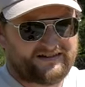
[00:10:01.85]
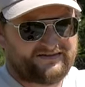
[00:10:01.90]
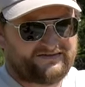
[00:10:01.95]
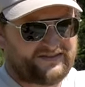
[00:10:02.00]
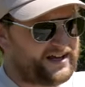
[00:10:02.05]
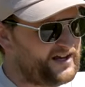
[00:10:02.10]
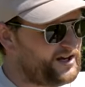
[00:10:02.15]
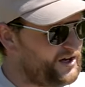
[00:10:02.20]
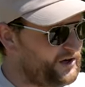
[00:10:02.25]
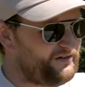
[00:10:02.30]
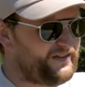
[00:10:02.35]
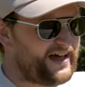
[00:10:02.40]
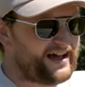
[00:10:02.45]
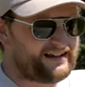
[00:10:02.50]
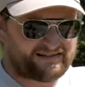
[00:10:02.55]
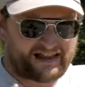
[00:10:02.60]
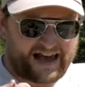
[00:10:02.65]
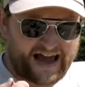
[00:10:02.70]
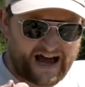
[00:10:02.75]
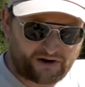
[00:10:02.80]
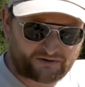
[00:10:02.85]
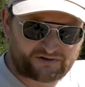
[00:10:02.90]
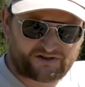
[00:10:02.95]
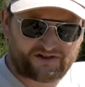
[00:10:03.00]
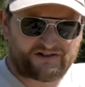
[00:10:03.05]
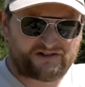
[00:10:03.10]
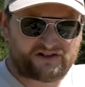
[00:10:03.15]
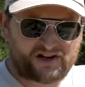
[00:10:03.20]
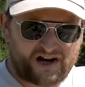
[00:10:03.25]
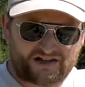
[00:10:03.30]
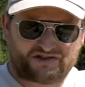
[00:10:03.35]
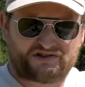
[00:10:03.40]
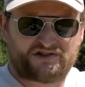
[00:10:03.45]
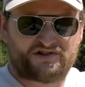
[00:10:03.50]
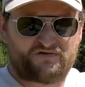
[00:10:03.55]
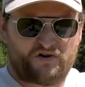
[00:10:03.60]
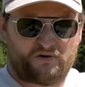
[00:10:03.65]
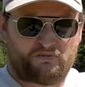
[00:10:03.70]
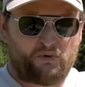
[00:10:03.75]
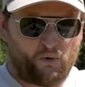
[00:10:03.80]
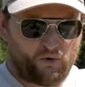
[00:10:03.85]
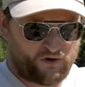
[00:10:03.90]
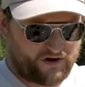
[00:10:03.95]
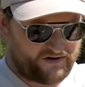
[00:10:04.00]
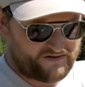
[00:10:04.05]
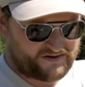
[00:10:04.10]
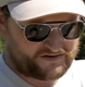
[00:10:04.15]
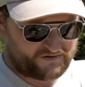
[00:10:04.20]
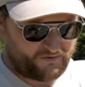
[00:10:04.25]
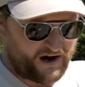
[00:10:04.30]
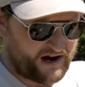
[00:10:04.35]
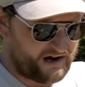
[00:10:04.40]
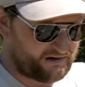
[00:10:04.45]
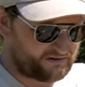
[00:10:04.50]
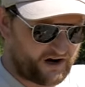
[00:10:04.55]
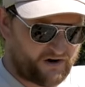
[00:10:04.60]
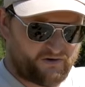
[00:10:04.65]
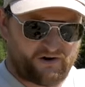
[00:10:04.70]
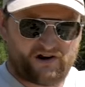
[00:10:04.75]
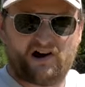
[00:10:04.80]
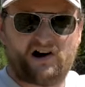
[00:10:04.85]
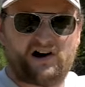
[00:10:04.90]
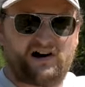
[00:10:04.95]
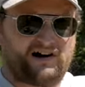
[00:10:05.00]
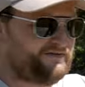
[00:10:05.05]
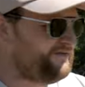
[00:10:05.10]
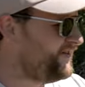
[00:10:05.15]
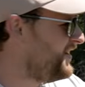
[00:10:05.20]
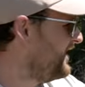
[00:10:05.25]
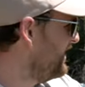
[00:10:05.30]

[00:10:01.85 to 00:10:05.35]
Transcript: They hear that loud concussive report of this round going off,